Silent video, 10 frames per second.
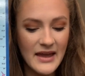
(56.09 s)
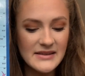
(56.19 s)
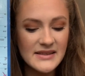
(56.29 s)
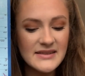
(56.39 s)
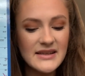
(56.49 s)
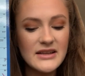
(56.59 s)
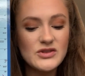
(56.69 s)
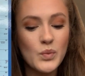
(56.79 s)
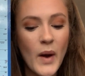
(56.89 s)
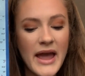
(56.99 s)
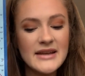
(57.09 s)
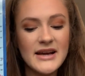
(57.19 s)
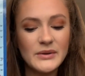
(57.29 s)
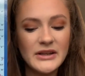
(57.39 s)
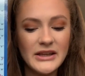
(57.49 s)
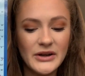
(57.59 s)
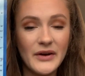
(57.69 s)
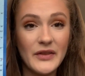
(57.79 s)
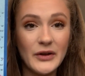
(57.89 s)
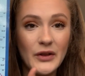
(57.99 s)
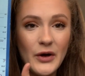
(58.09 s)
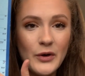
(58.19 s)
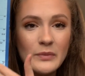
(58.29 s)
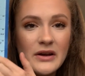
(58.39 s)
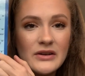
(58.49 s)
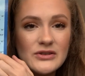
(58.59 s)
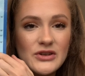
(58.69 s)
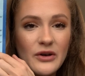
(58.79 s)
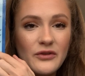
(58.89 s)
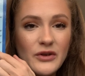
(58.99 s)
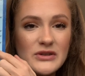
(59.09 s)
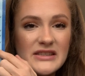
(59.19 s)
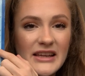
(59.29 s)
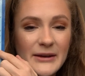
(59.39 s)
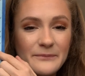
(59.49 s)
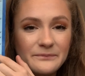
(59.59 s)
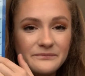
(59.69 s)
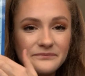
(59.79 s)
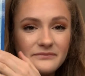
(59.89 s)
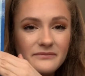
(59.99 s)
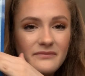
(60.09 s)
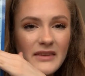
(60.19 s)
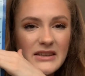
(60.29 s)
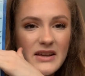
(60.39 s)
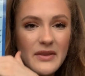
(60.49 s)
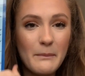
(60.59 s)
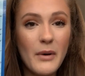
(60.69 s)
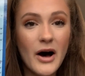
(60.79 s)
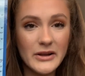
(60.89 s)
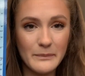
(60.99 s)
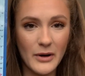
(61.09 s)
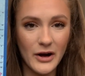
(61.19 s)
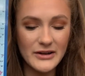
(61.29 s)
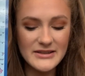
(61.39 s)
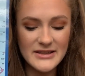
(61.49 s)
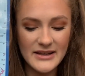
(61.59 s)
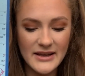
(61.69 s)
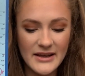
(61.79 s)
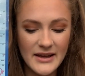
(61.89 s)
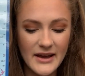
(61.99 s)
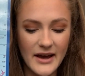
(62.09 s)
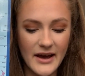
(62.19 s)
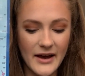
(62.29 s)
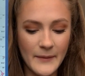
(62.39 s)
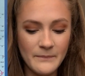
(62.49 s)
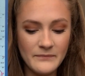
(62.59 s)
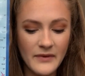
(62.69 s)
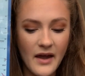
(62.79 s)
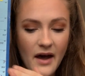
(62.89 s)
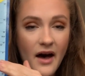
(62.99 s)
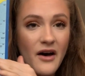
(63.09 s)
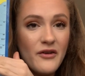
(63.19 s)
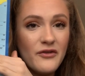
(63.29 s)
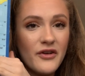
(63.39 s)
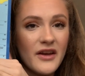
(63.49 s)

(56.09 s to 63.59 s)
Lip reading: Since it is way down here on the globe, so if you see, it's on the bottom part of